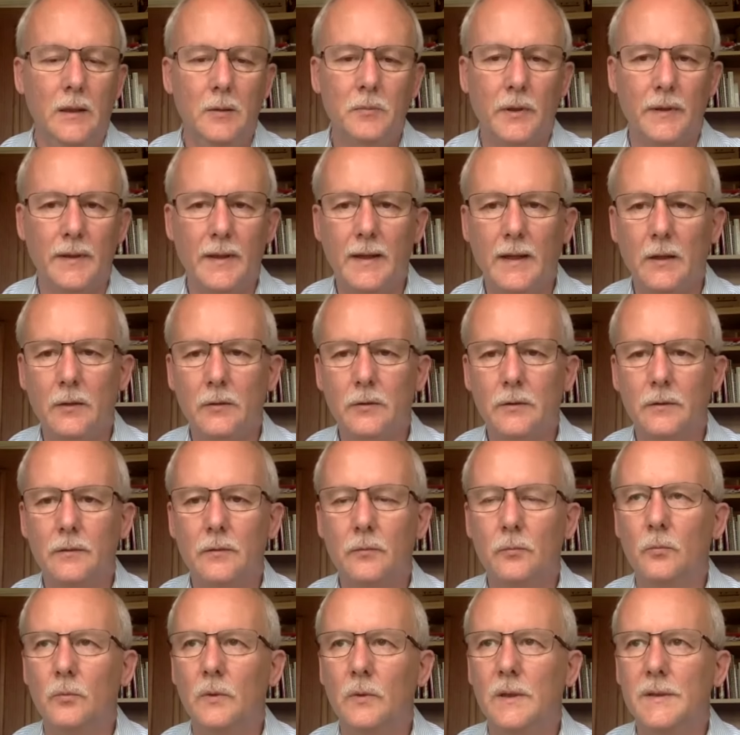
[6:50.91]
But now
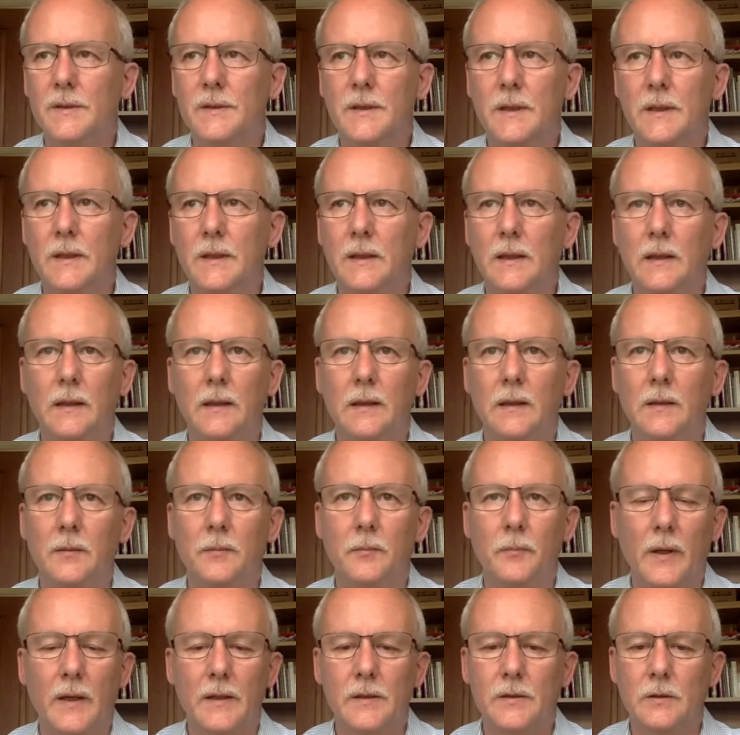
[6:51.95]
we're
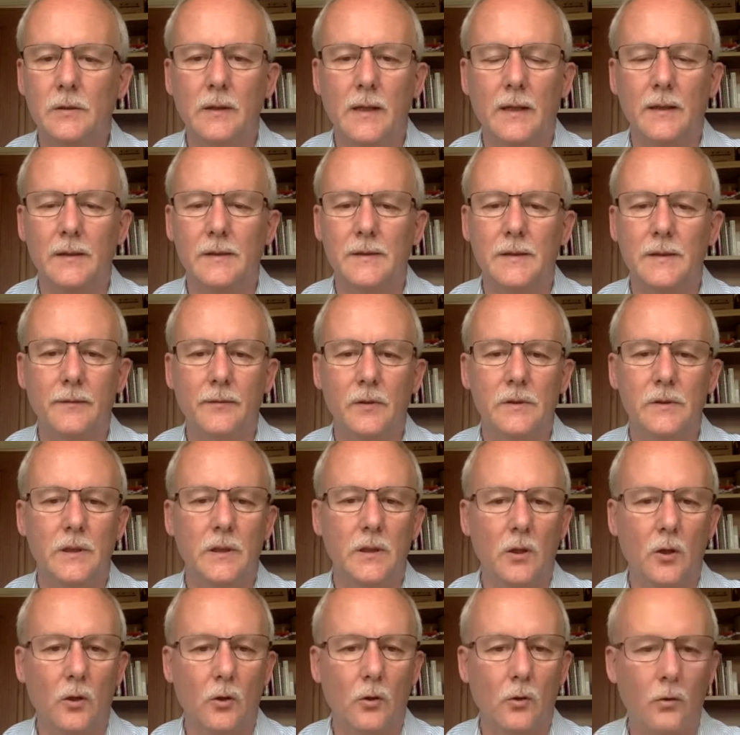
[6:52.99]
seeing pest
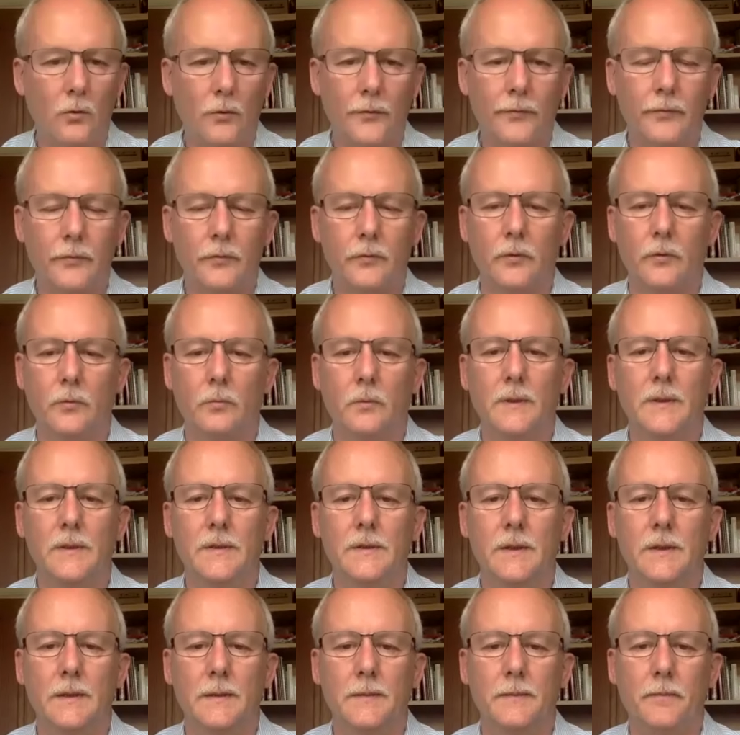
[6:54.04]
activity all through the
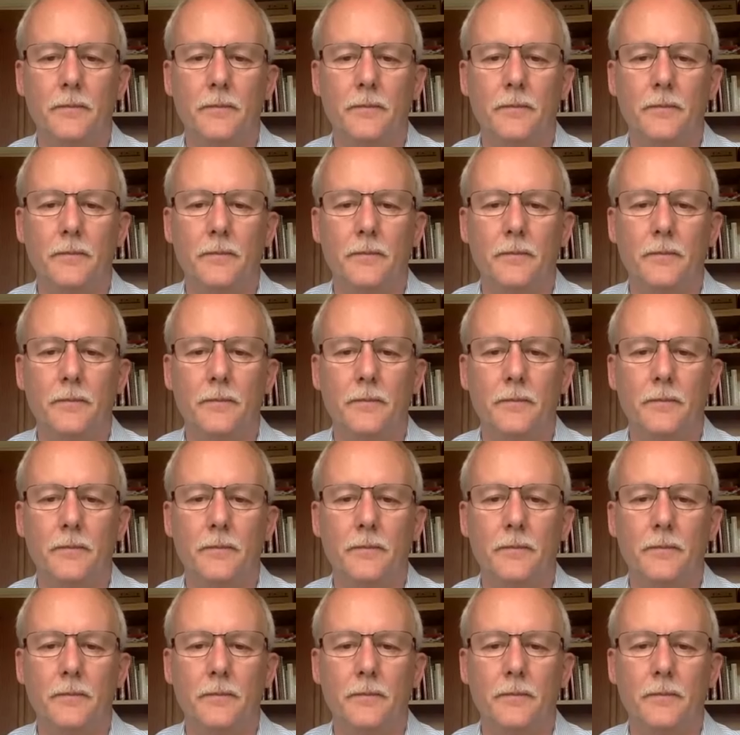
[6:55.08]
winter.